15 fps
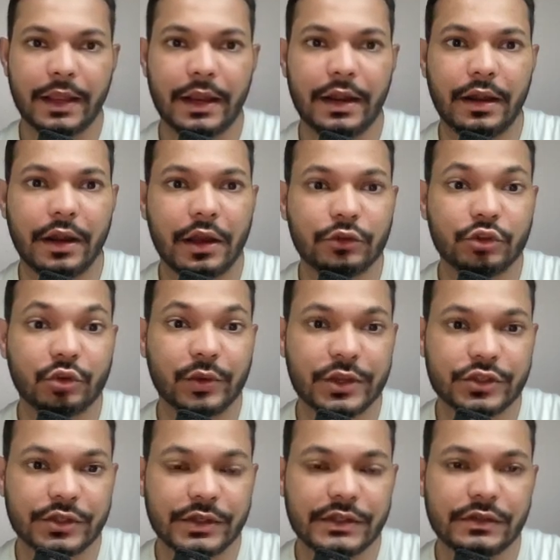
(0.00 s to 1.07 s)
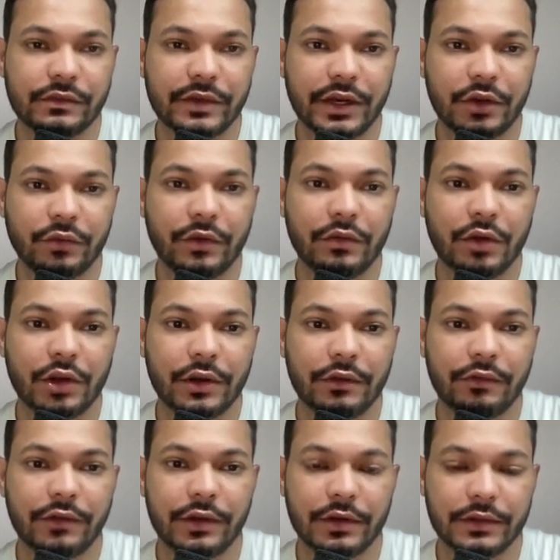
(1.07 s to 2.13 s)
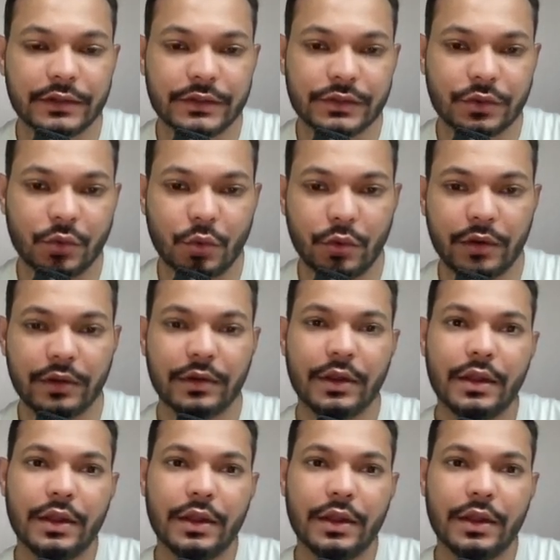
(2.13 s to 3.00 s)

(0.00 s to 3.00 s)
And now the question is, where do we want to trigger this code?